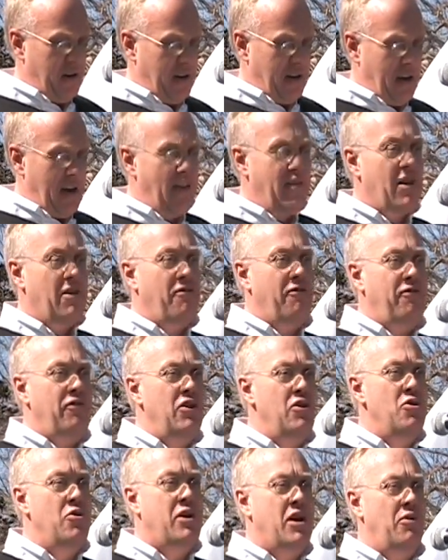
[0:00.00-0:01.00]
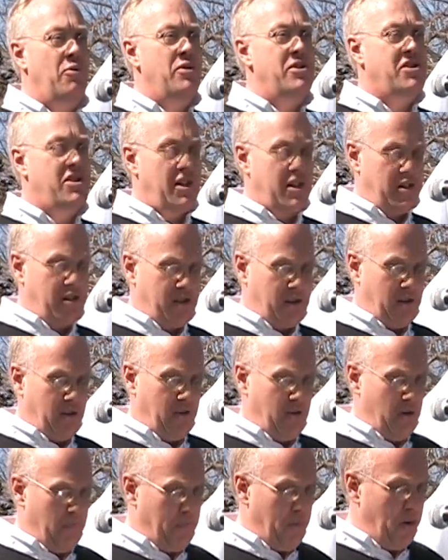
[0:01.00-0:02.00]
and that few can resist
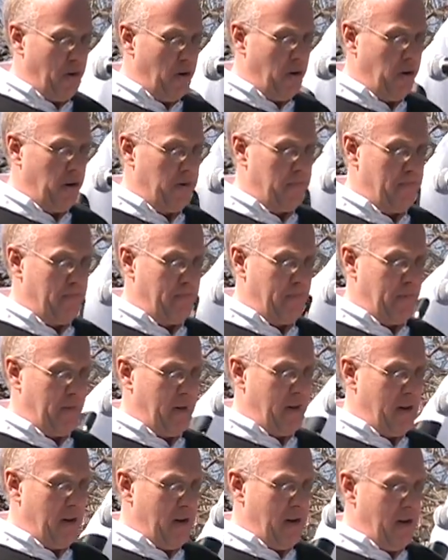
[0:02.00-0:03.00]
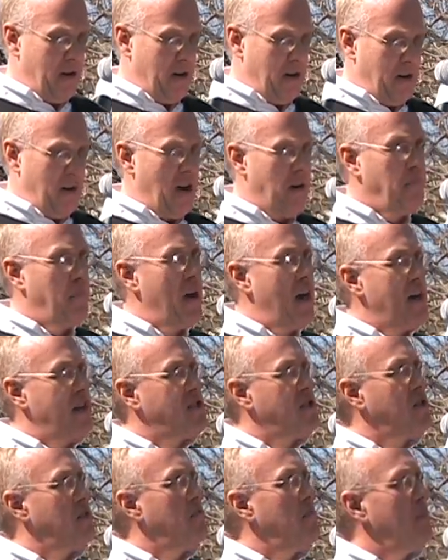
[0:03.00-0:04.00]
the pull. At best,